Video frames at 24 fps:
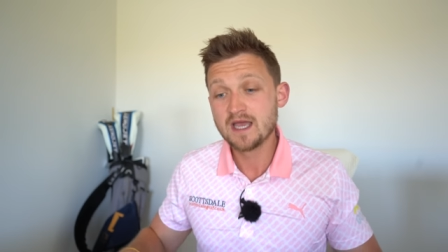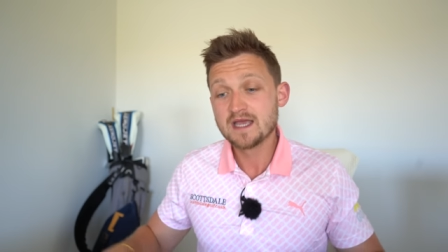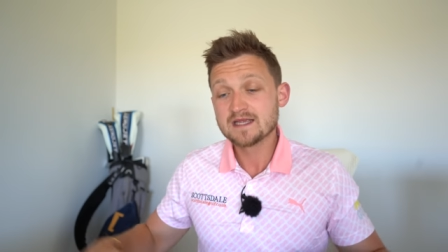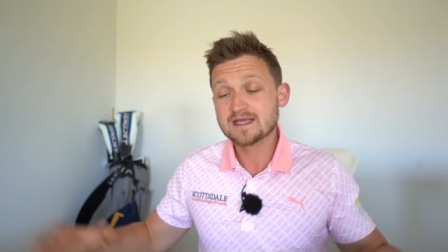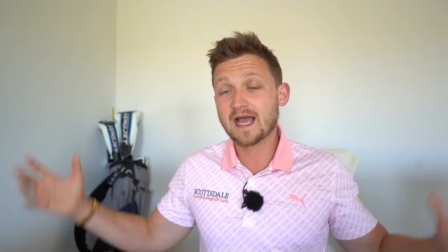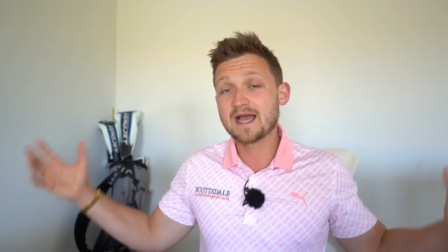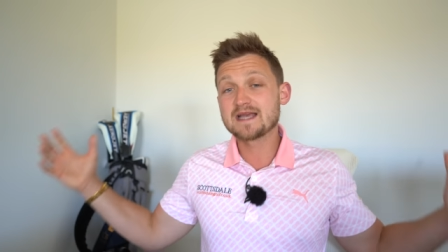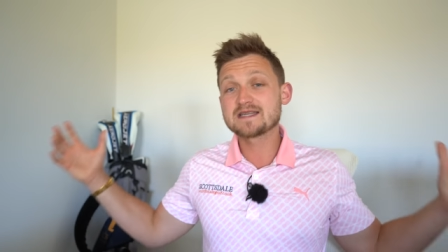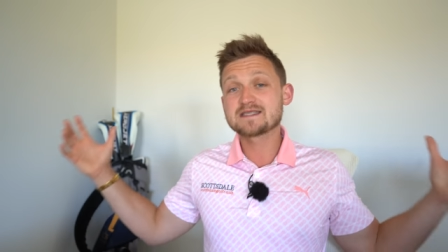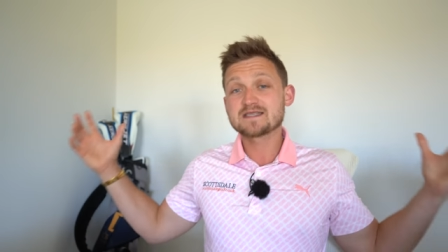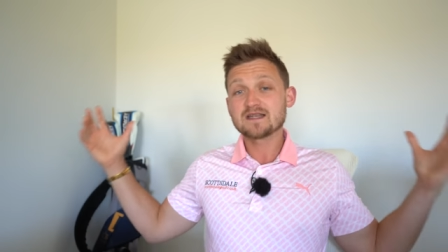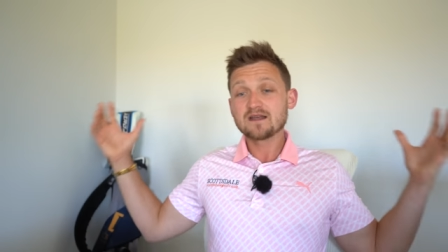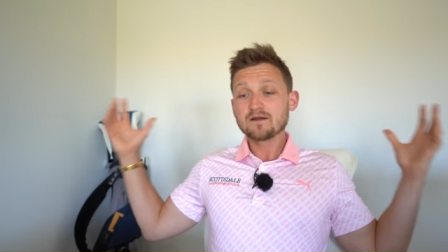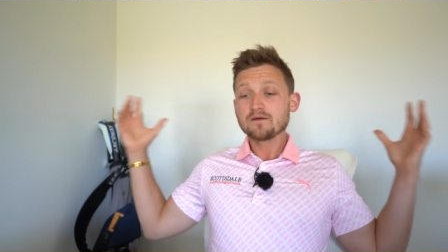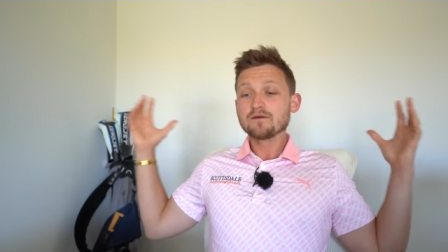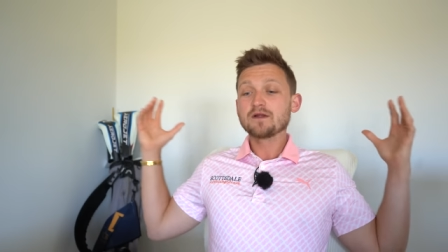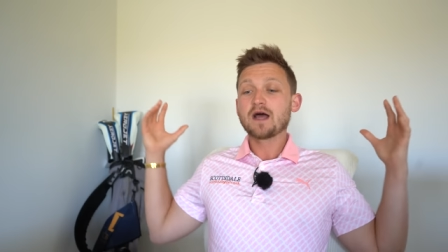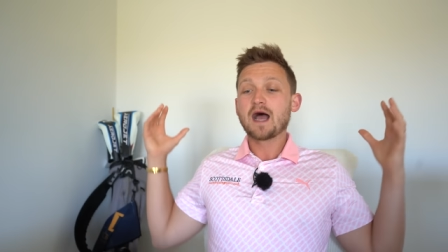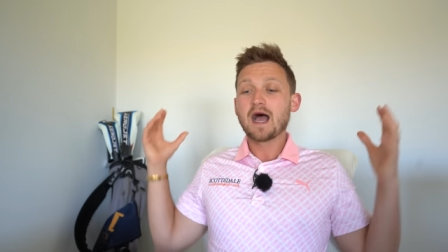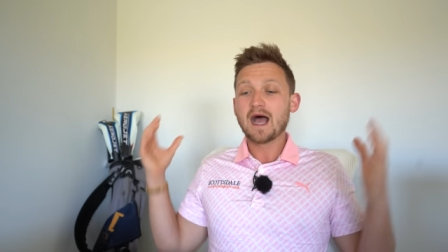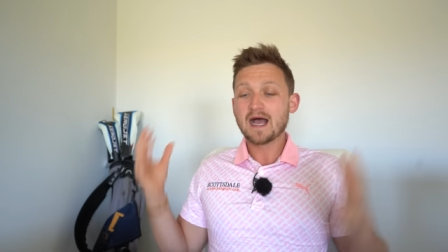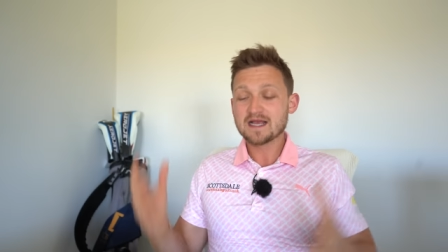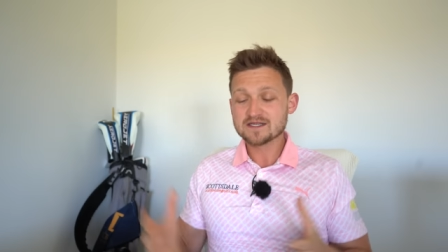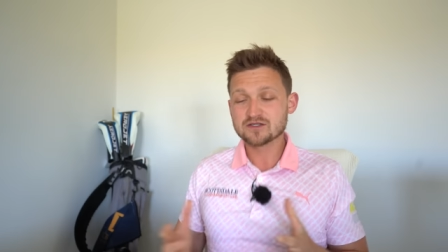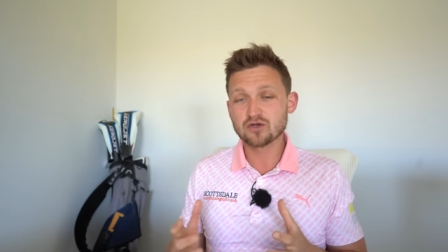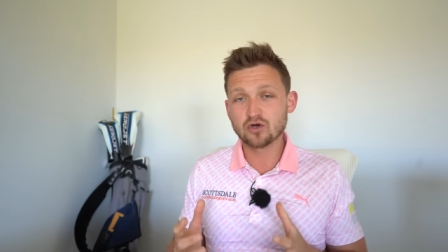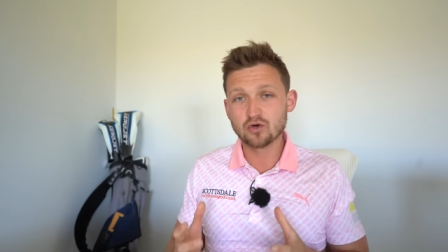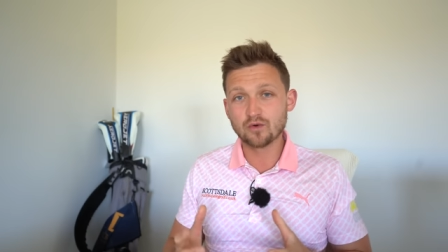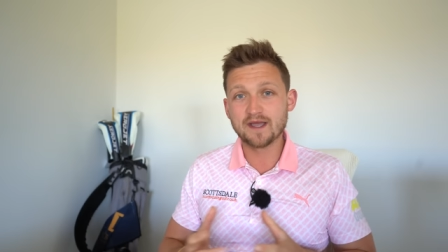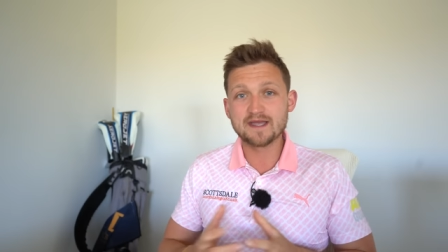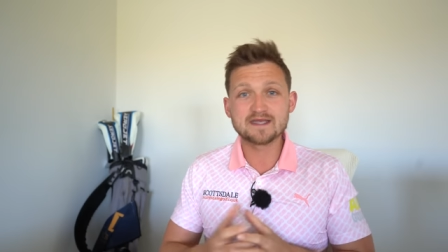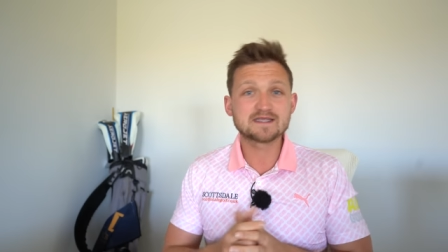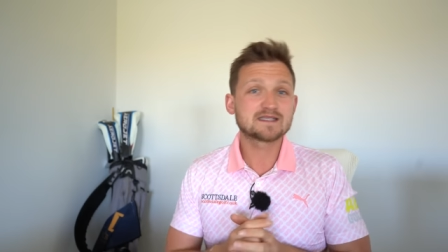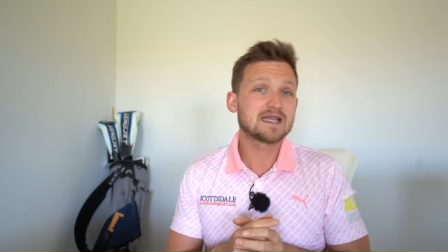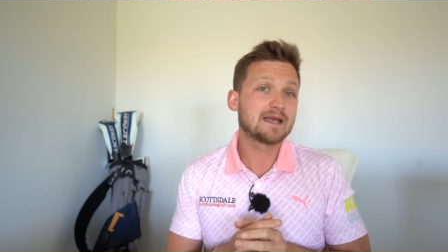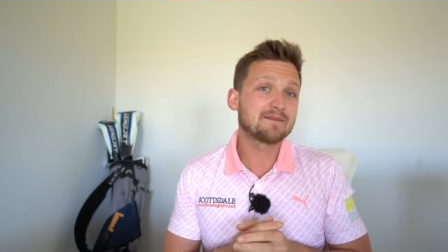Guys, as
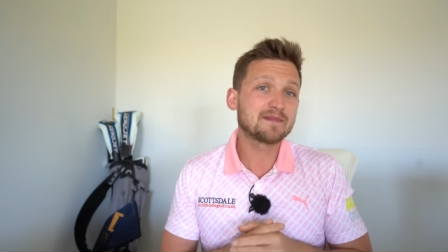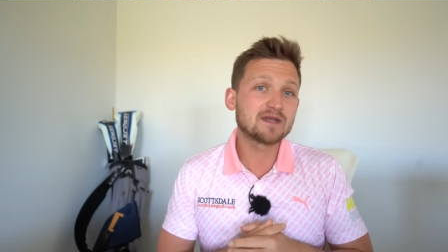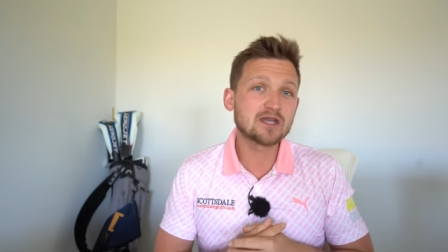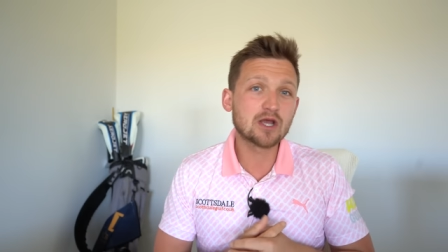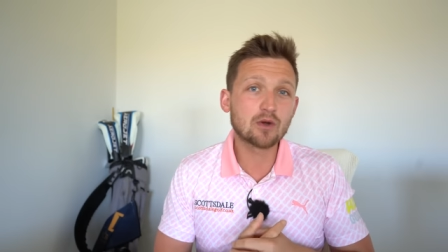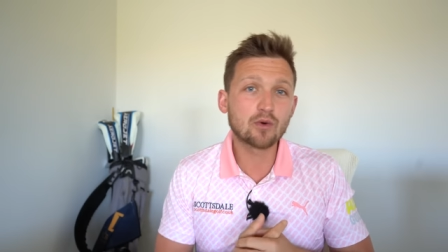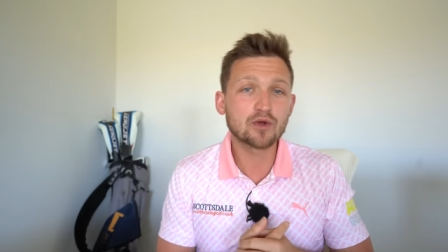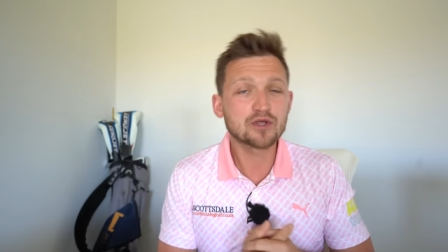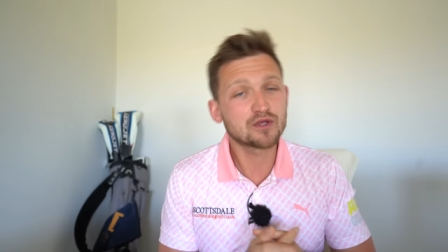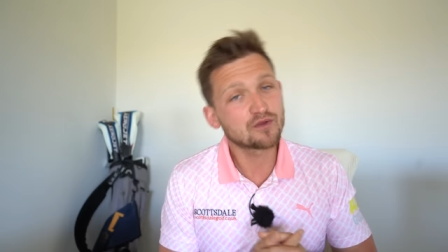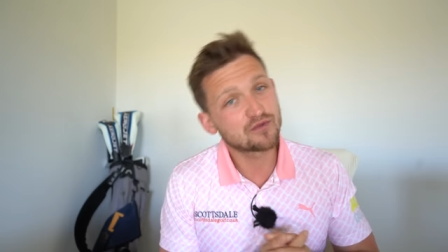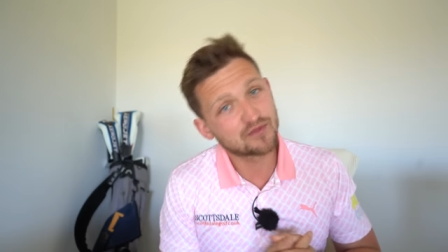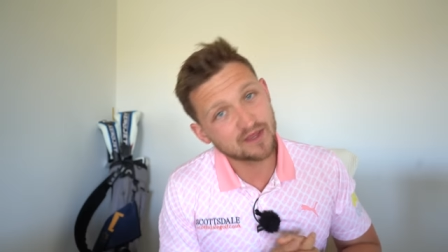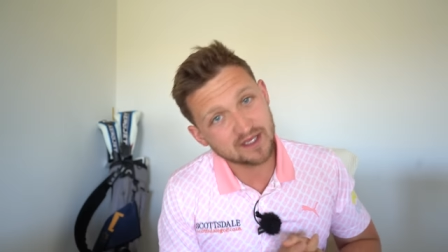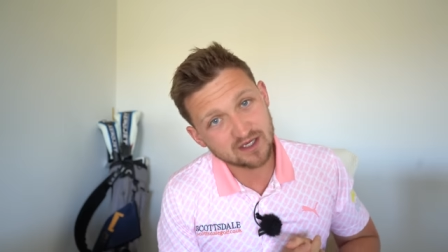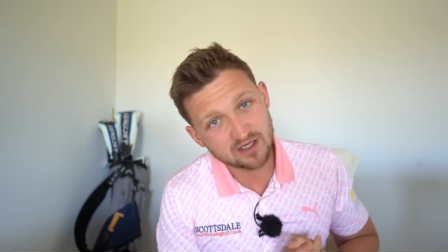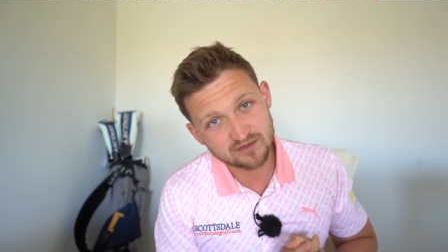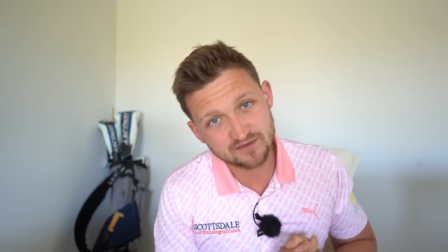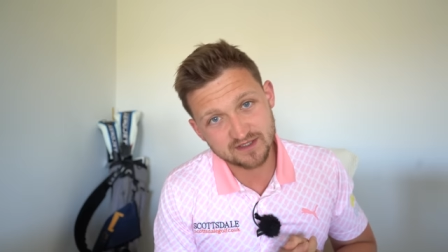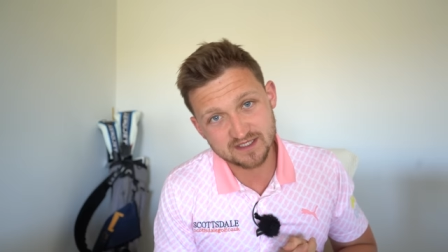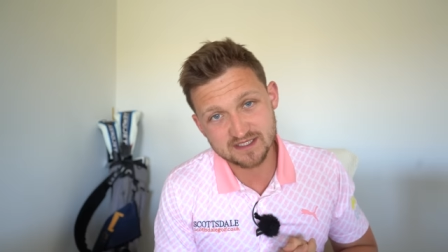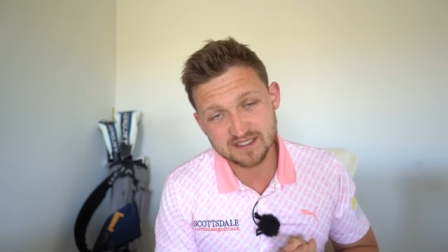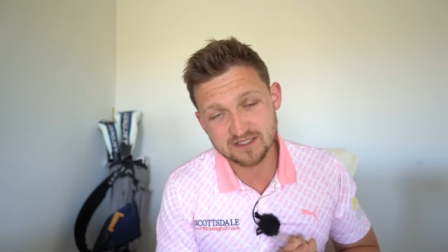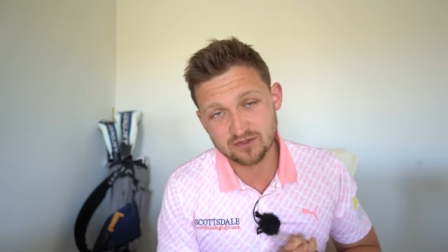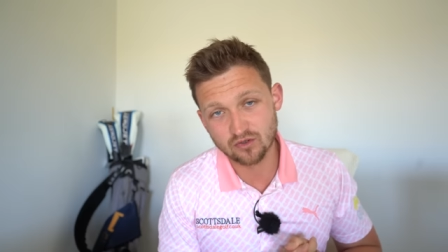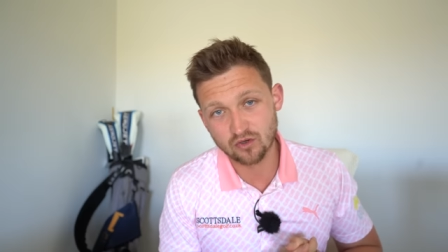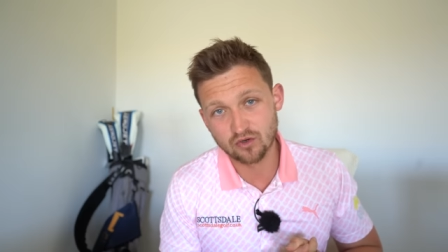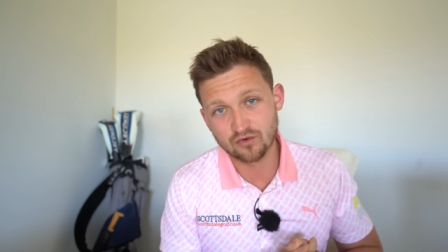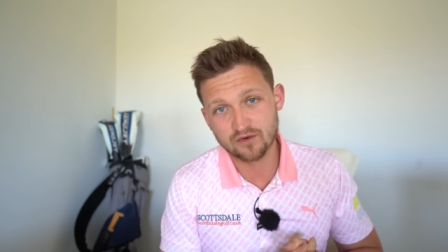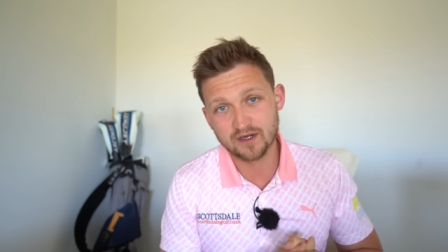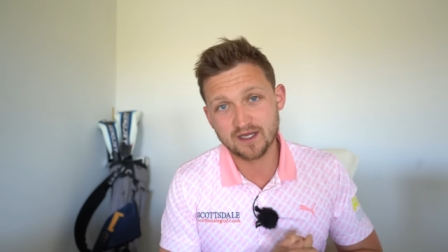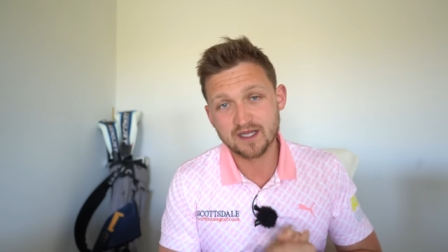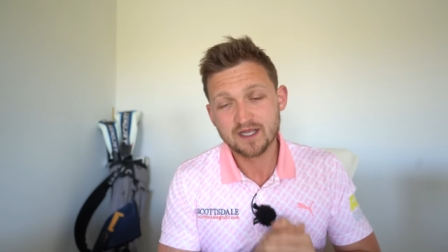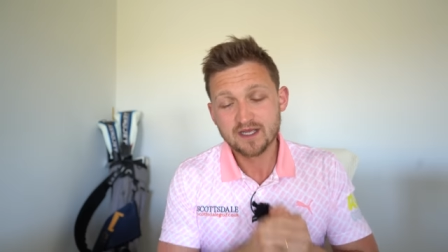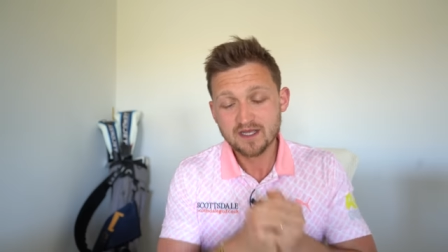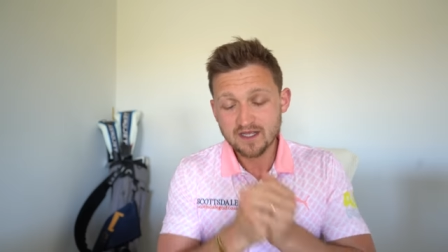always, let me know what you think on this
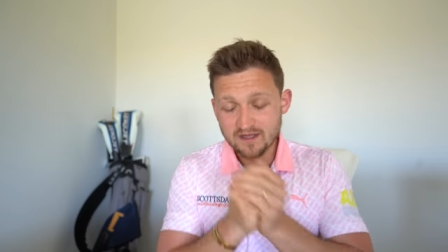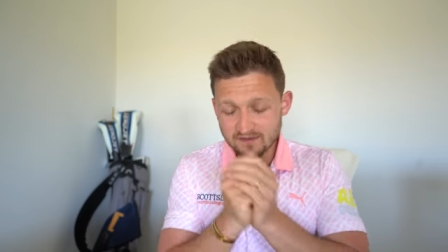story.